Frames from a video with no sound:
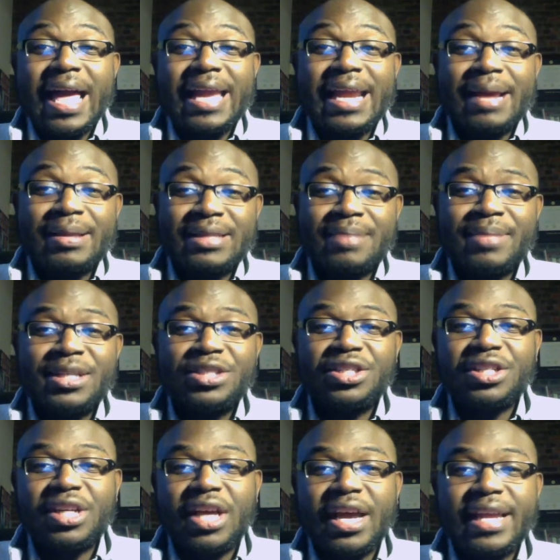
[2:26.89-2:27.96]
And as I
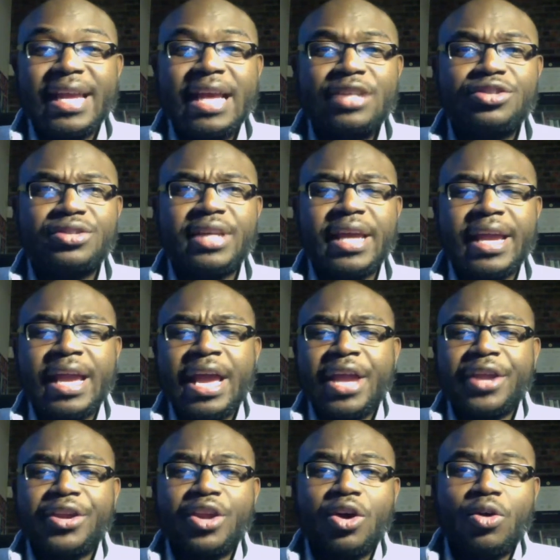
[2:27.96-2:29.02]
mentioned uh, yesterday,
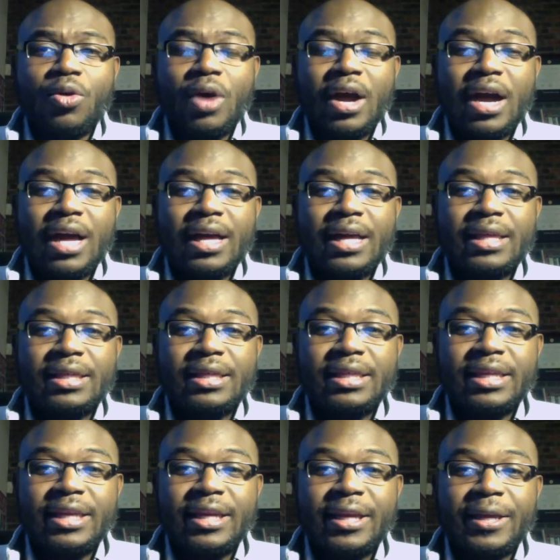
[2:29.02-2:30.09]
you know, uh,
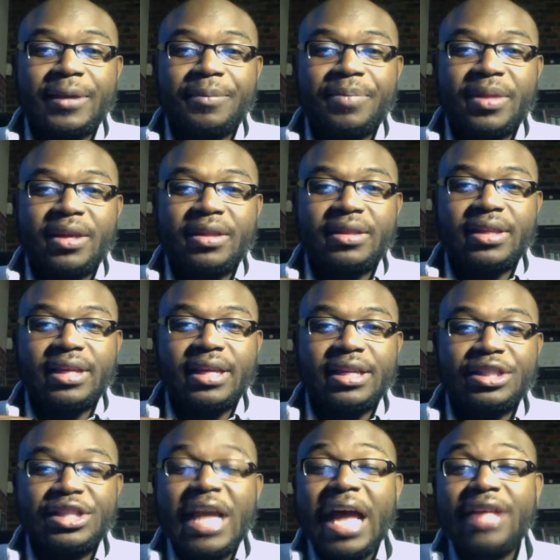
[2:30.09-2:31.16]
the
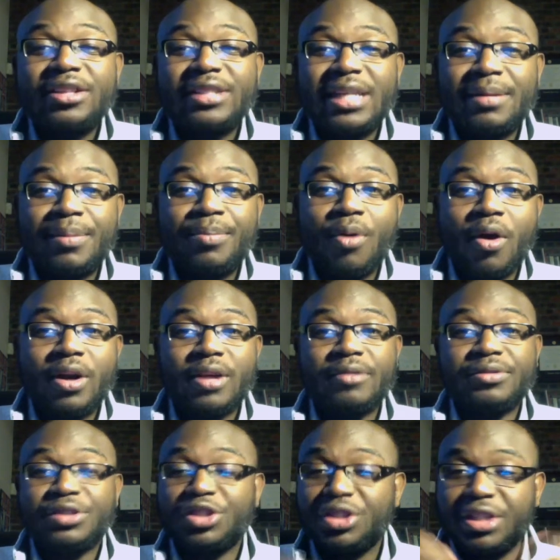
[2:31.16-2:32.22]
the challenge that I'm a part
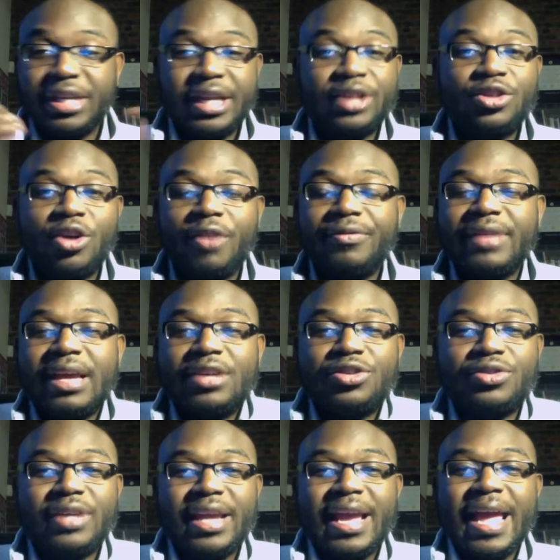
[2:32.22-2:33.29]
of kicked off
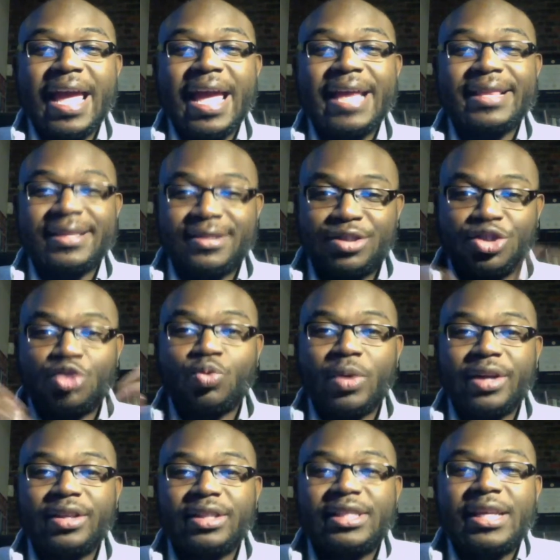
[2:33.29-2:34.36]
yesterday and this is just
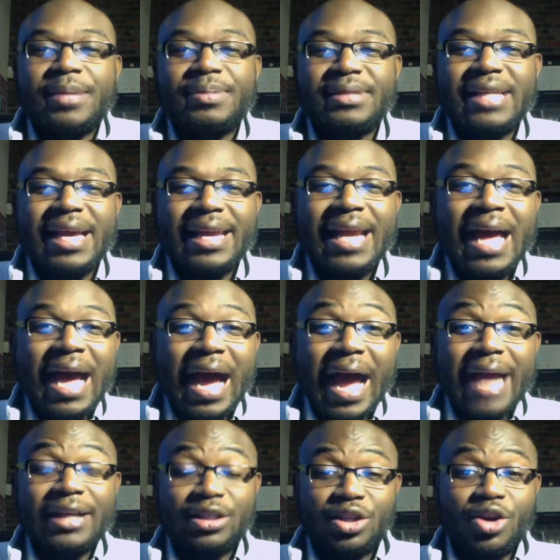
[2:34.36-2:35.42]
one of the tips that
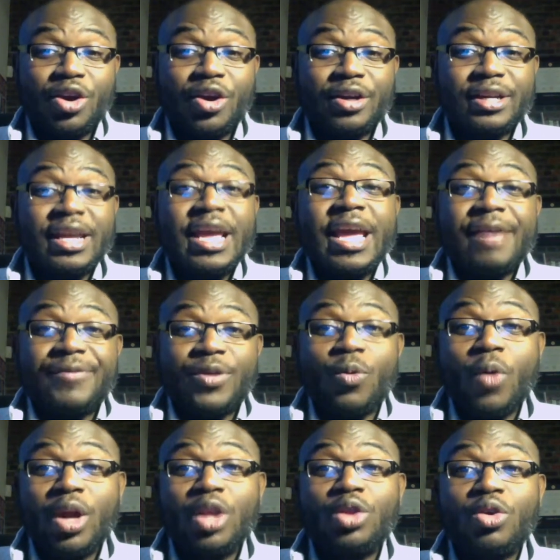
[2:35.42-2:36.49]
I learned. If you
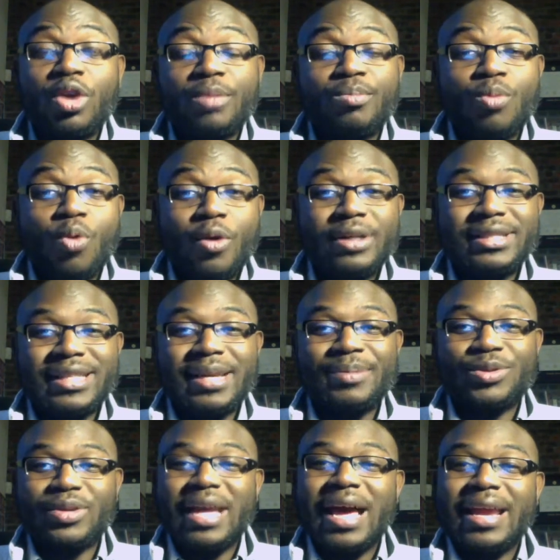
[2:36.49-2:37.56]
want to learn more
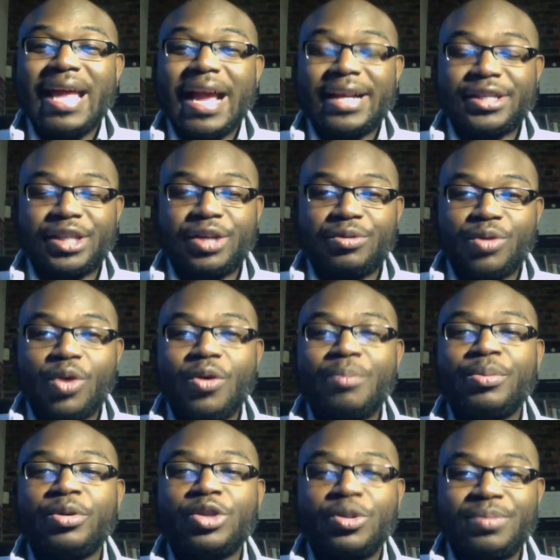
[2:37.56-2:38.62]
tips on how to actually grow
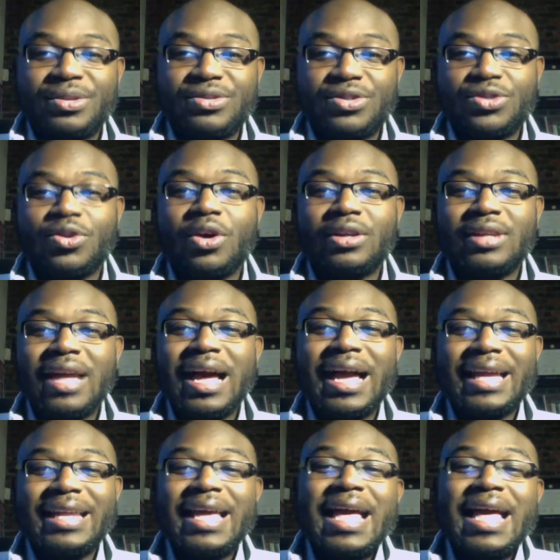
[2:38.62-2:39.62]
and build your business online,